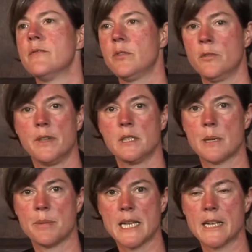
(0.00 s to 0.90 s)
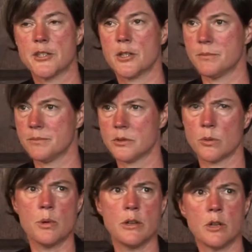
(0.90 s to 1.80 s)
fulfilled their potential. So
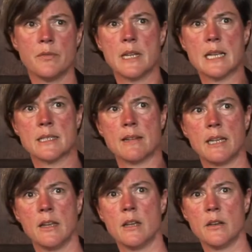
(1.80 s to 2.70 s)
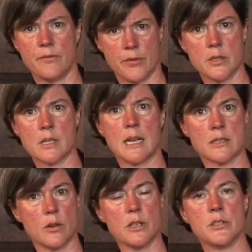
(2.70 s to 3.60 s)
we weren't looking for necessarily
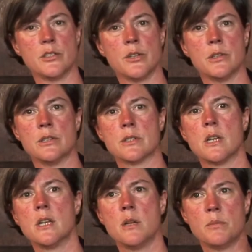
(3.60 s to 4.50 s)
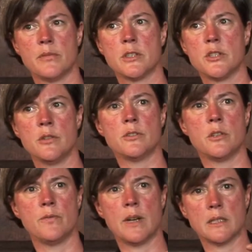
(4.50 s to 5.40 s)
first-class honours students, but for students who
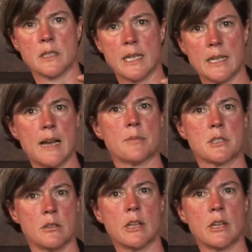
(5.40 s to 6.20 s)
felt that they'd absolutely